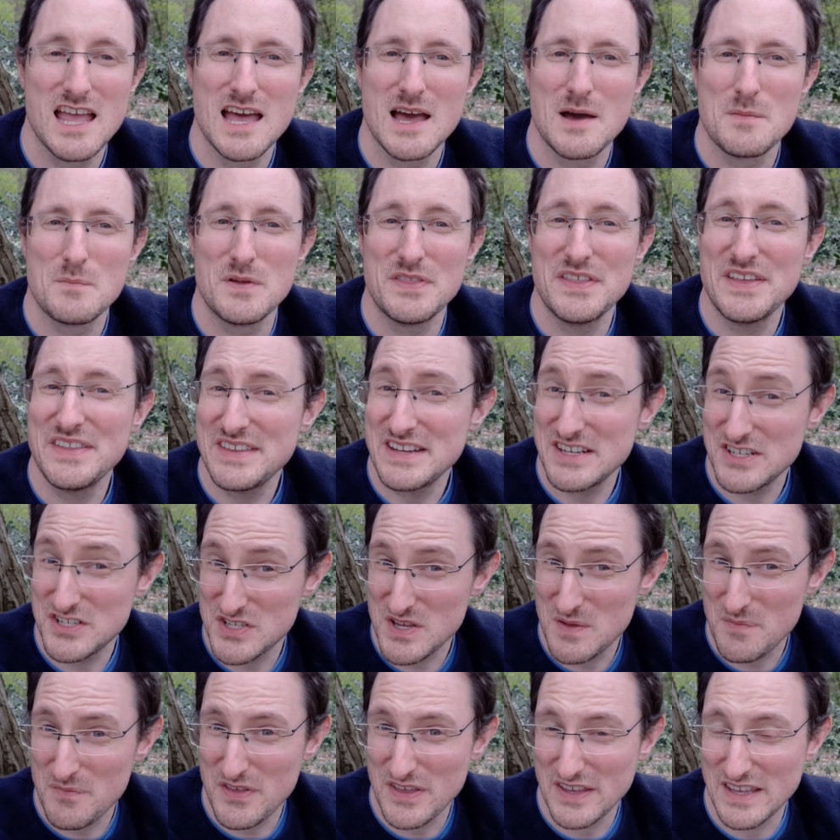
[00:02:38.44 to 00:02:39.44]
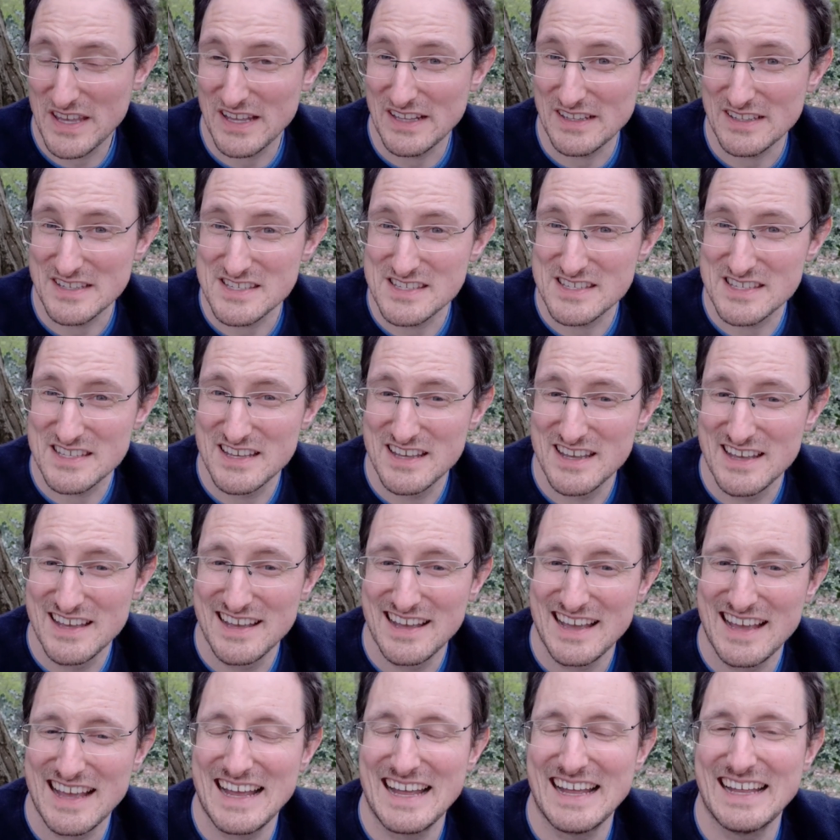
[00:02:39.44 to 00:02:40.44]
But then there's something else,
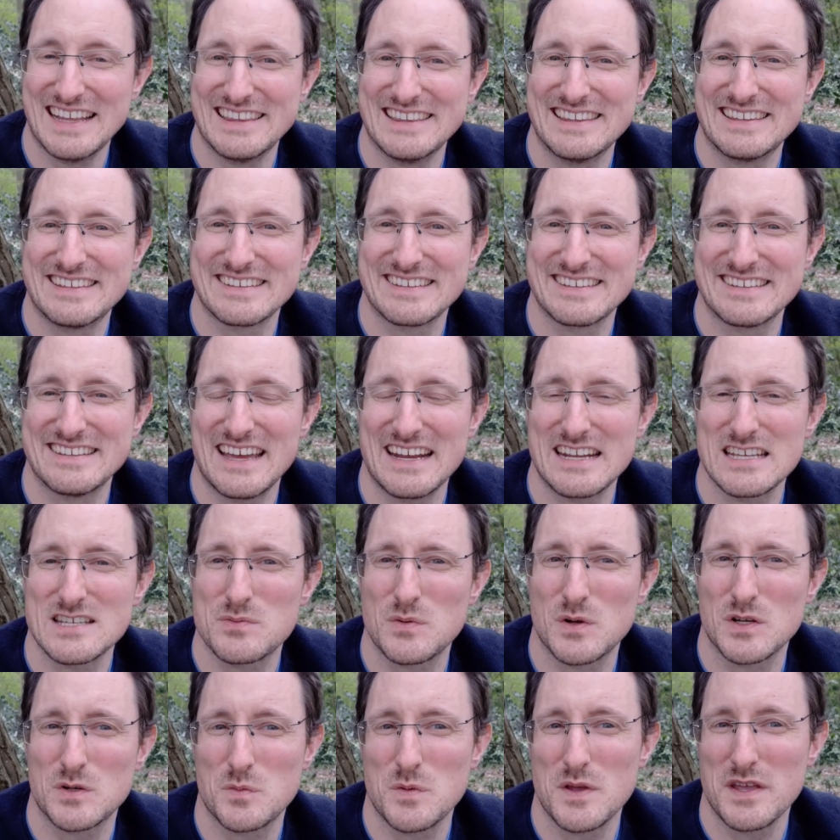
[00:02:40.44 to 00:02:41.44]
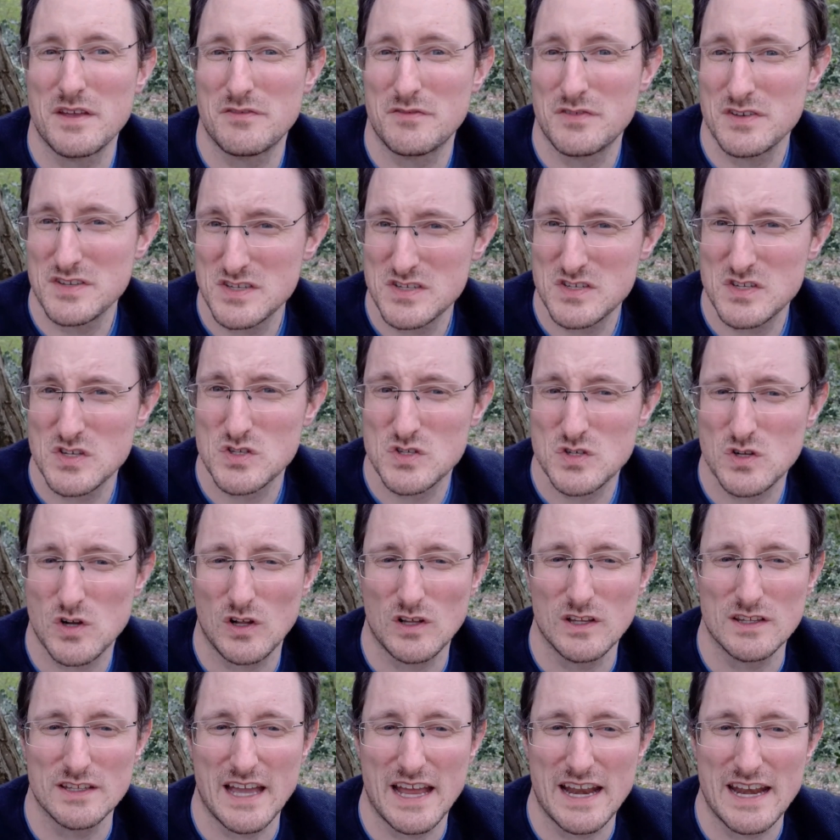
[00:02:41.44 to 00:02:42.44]
and that is what we physicists
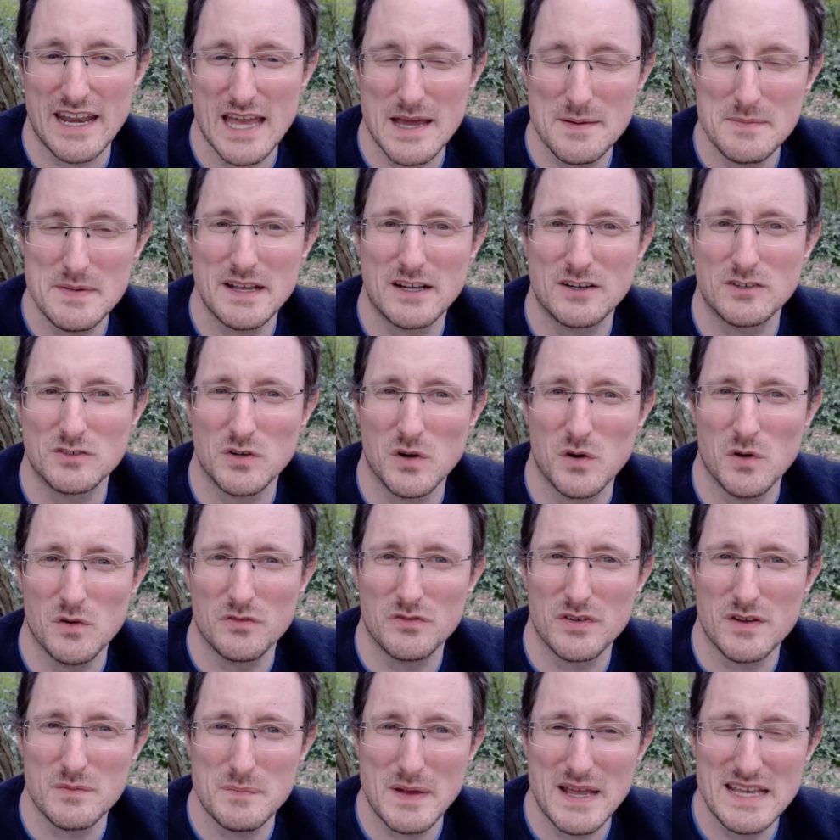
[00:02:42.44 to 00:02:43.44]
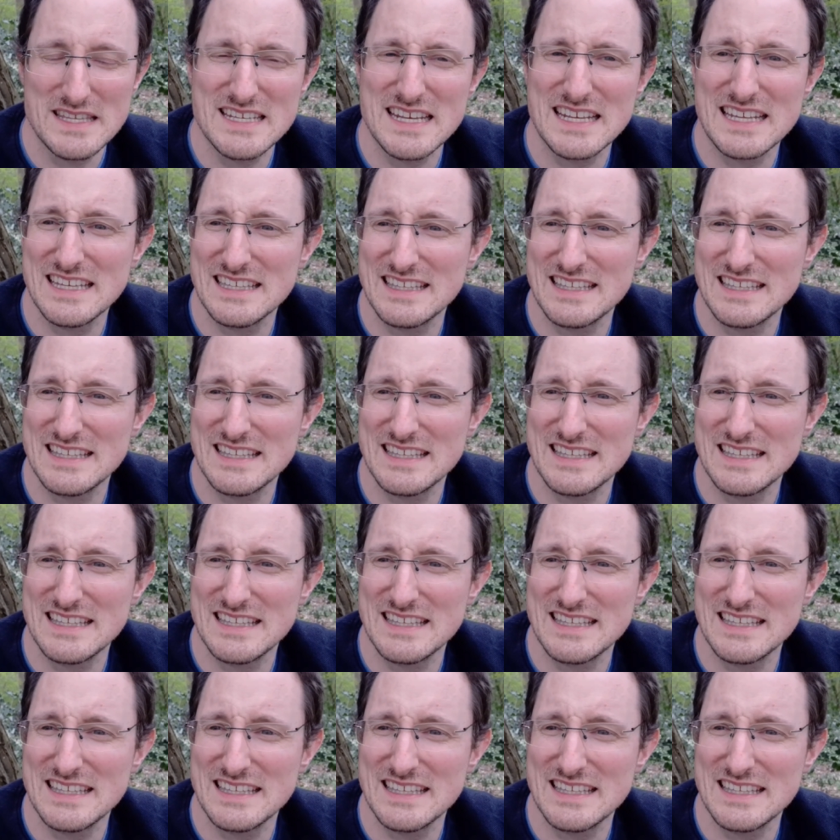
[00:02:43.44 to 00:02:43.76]
call dynamic growth. And basically